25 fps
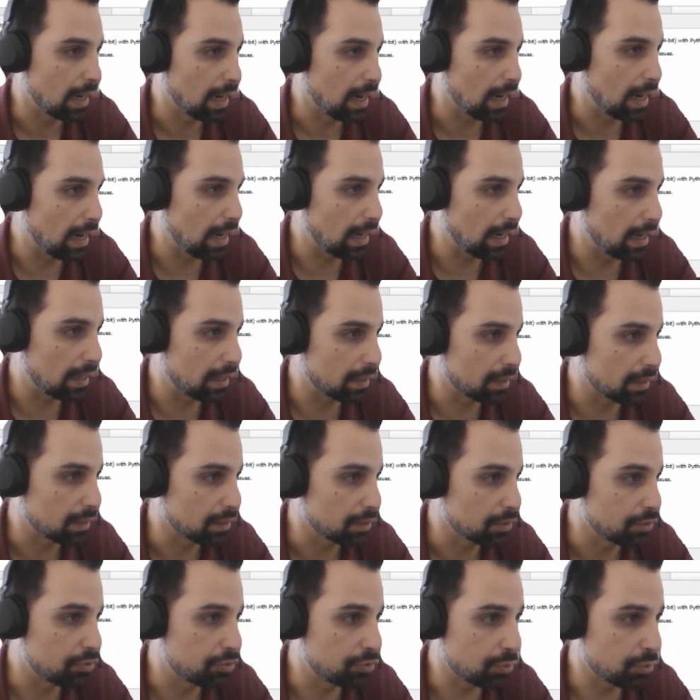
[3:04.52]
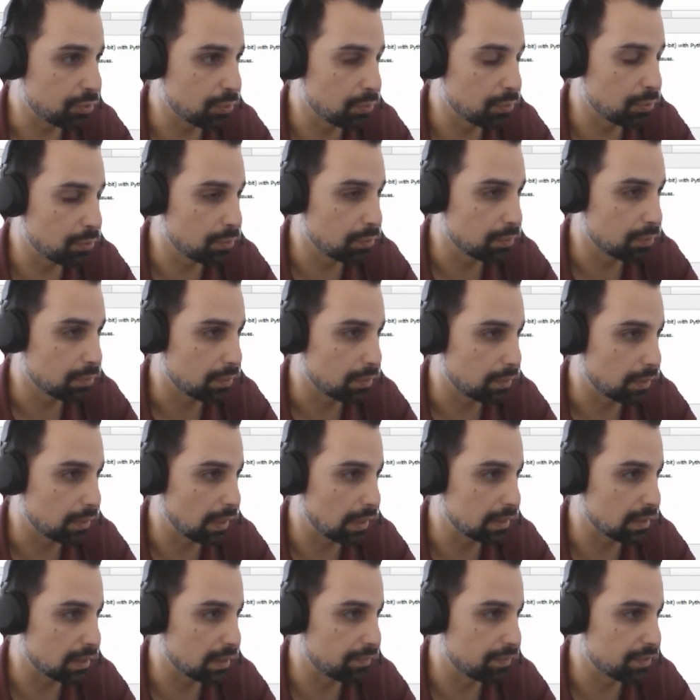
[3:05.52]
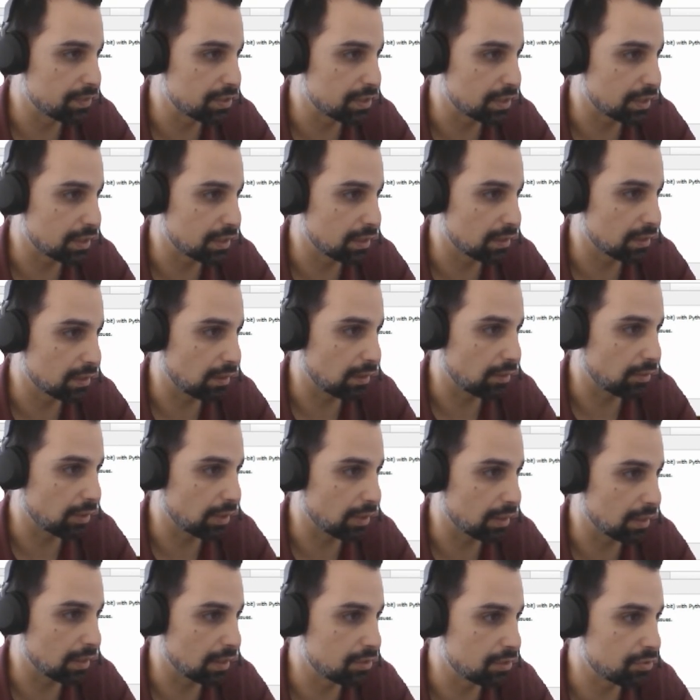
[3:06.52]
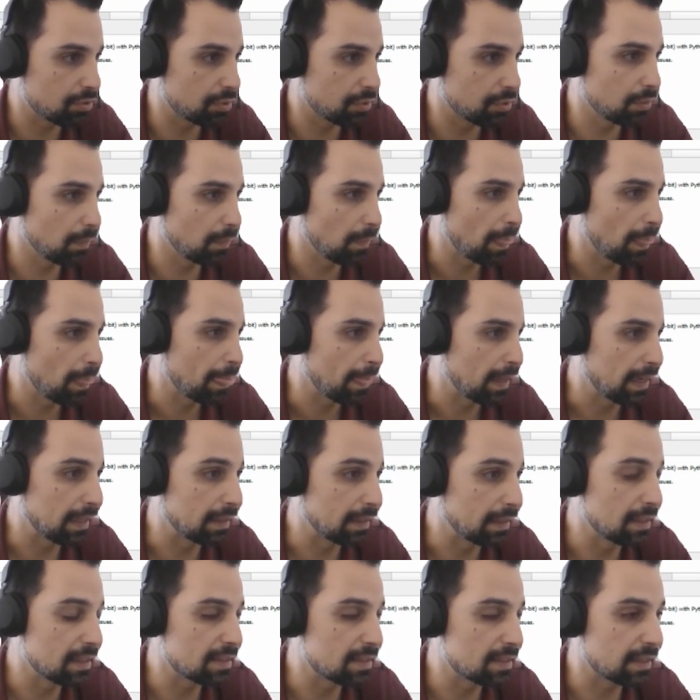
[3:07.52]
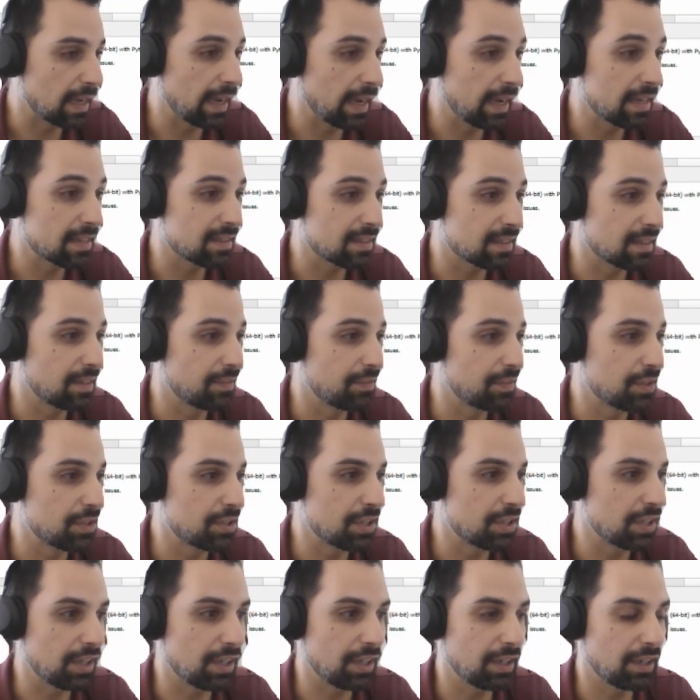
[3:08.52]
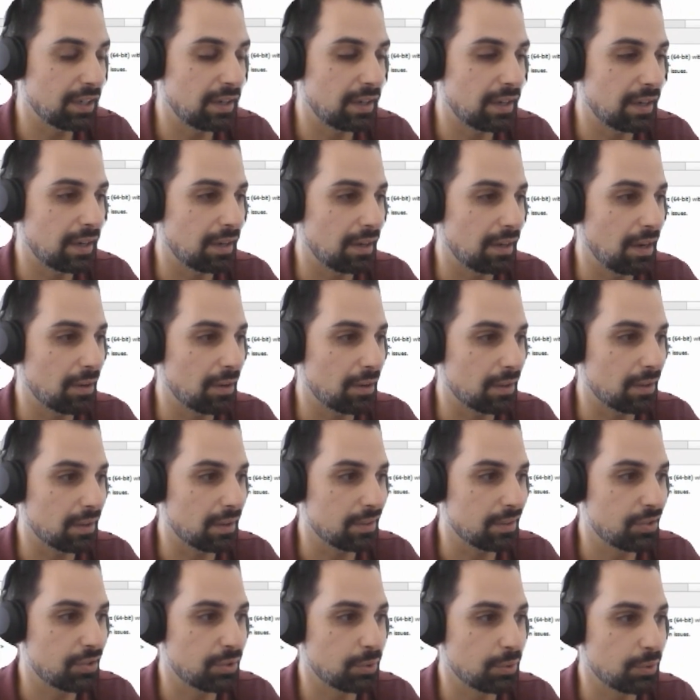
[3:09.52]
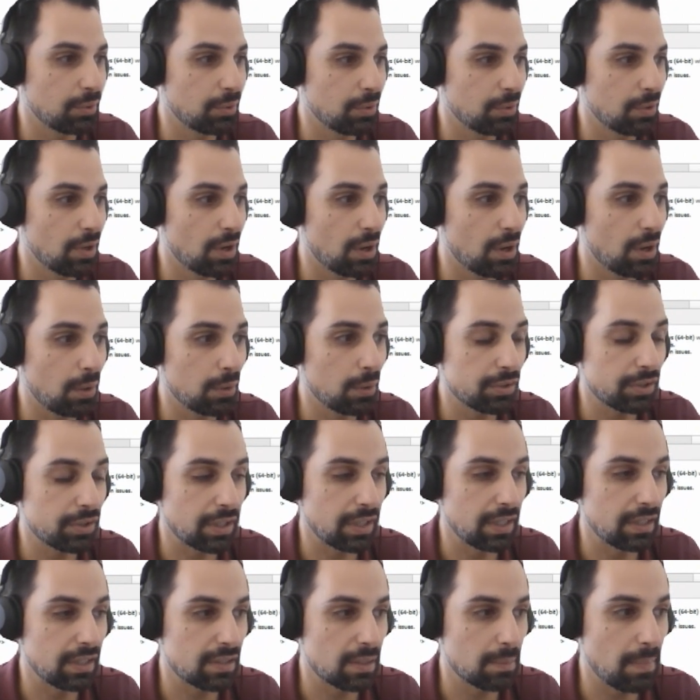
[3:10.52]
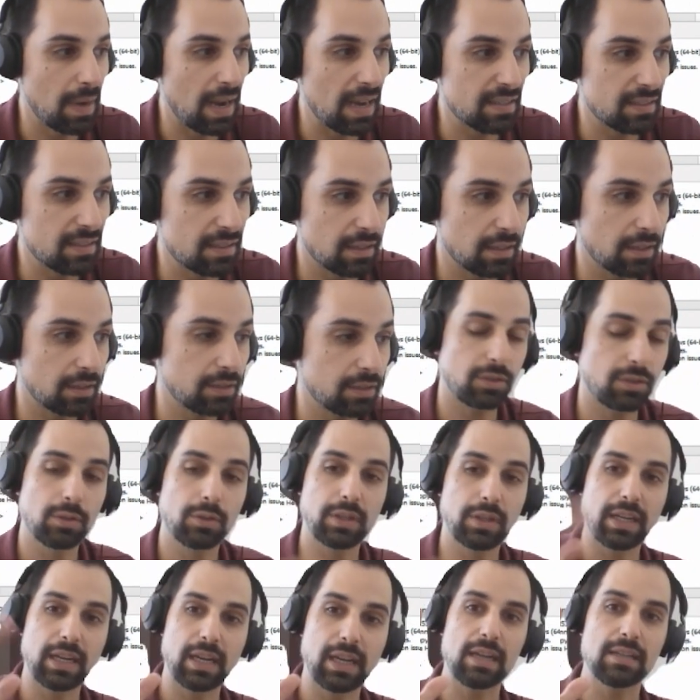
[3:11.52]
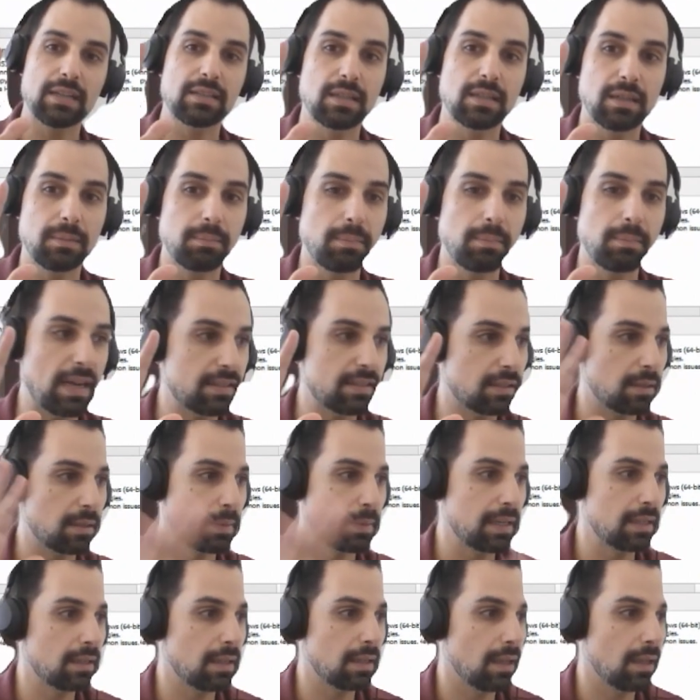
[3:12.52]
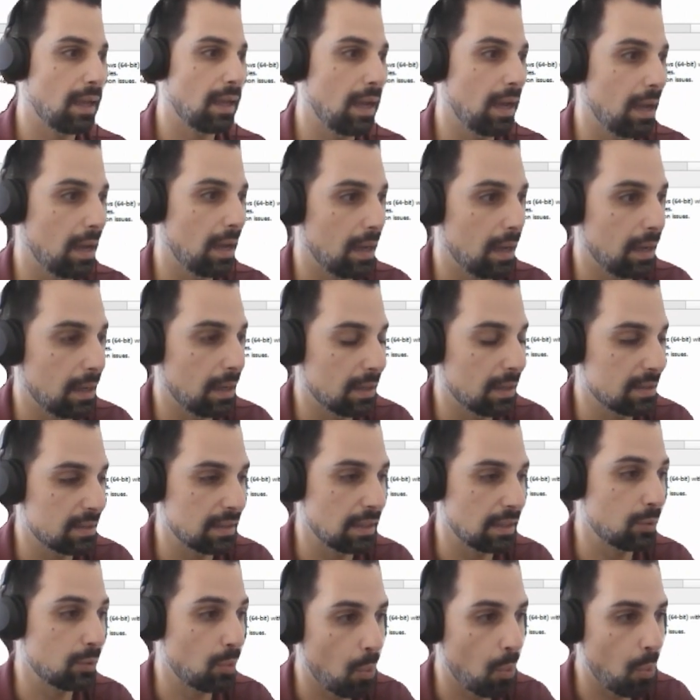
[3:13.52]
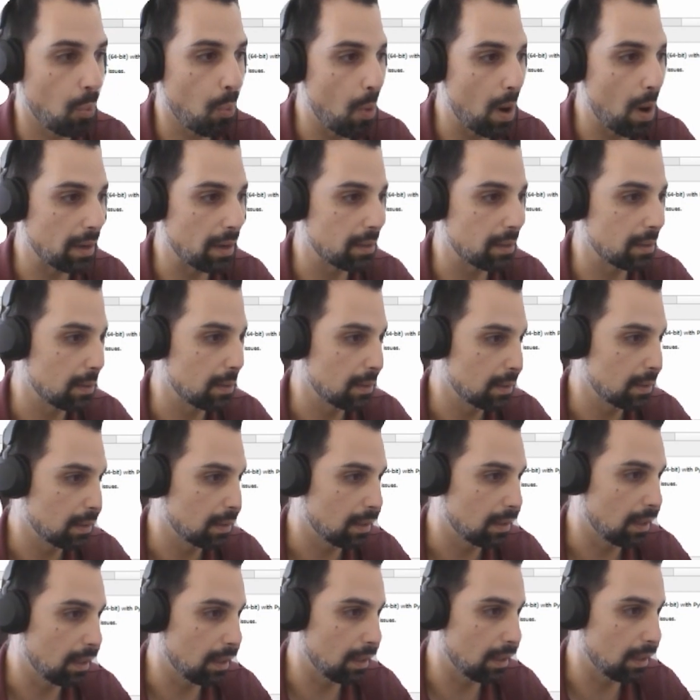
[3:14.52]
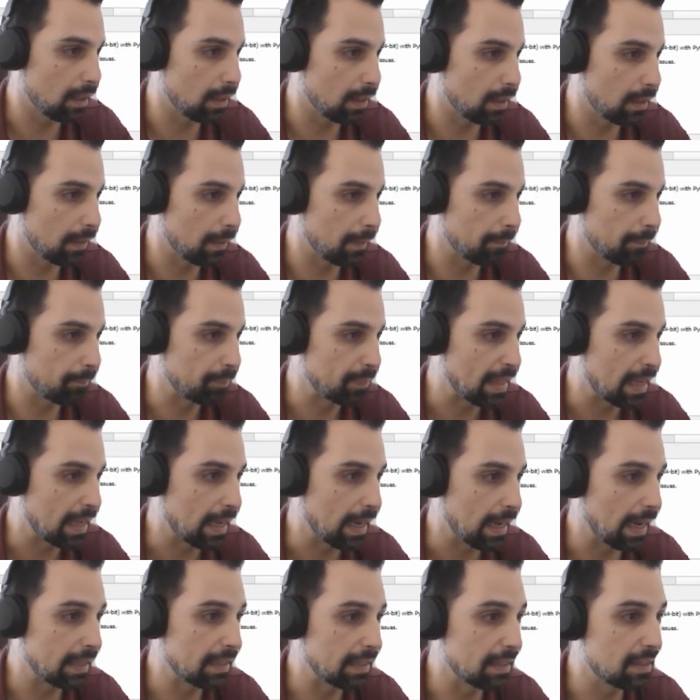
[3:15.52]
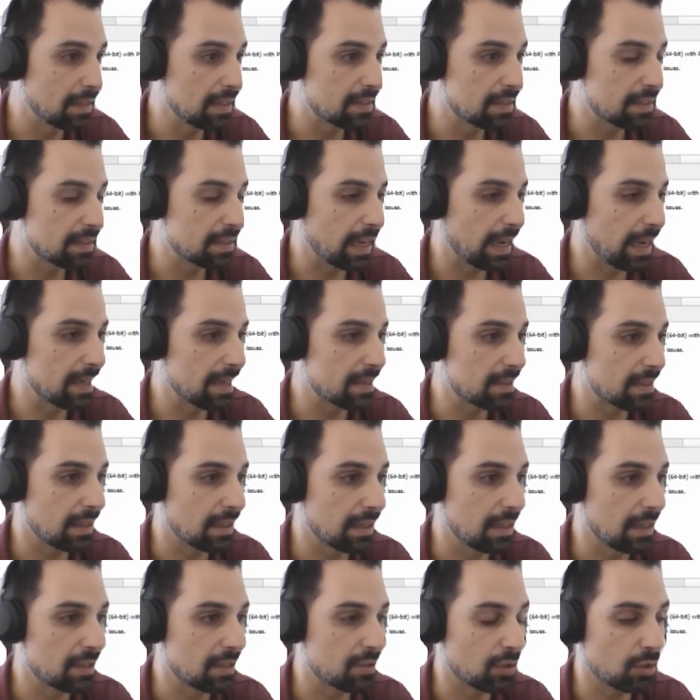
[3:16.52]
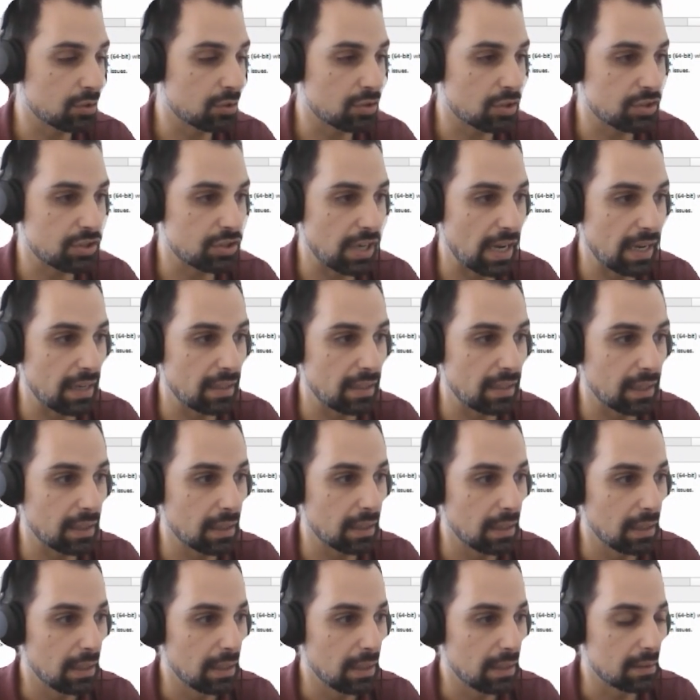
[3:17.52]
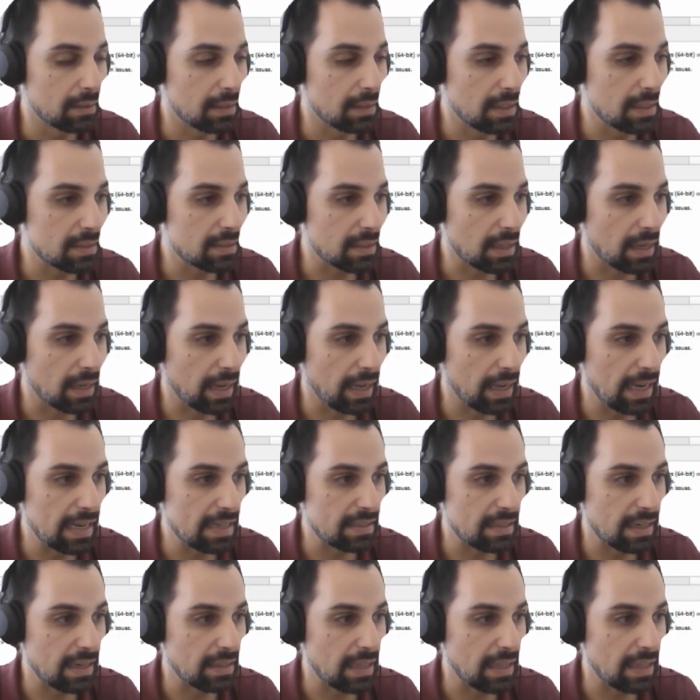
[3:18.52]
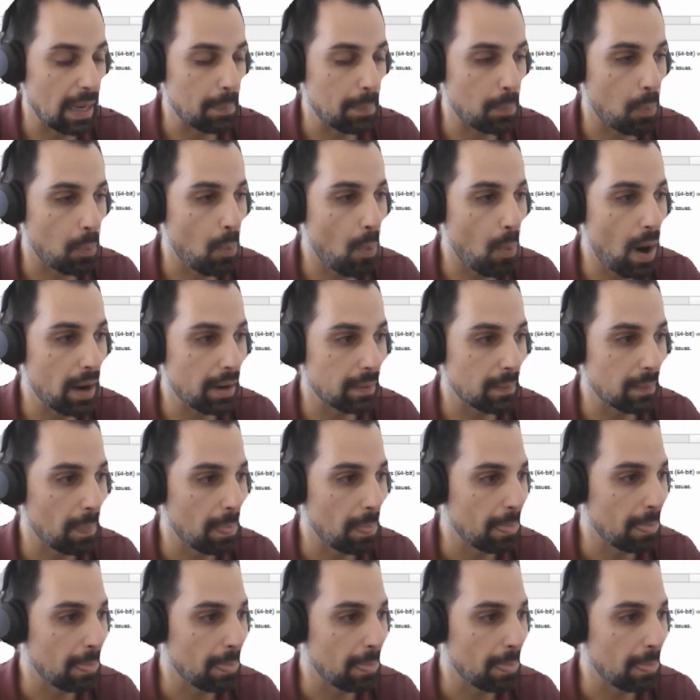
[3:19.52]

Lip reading: R2, right? If you see here, router D2. In this case, if you see here, router 2 knows he's a master, so he has a master bit set to 1. And in this case, it's also sending this LSA type 1